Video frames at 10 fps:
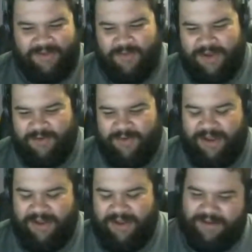week we had
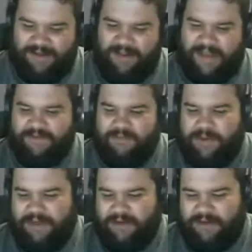the last minute
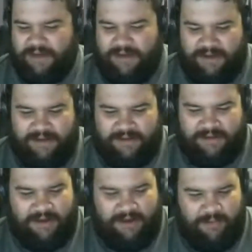
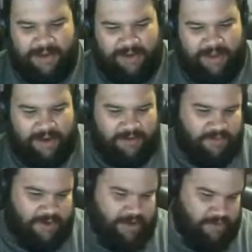bailout where
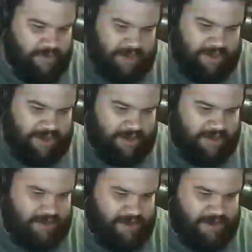we
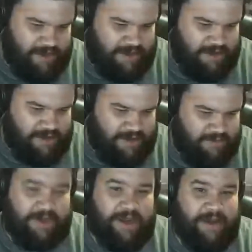didn't
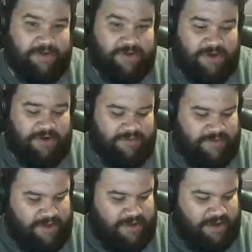have a show.
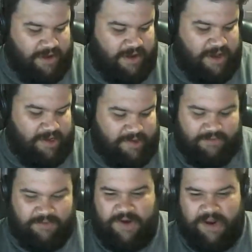Anxie was
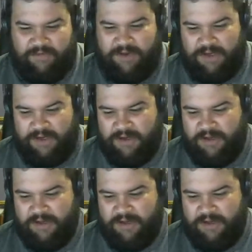traveling,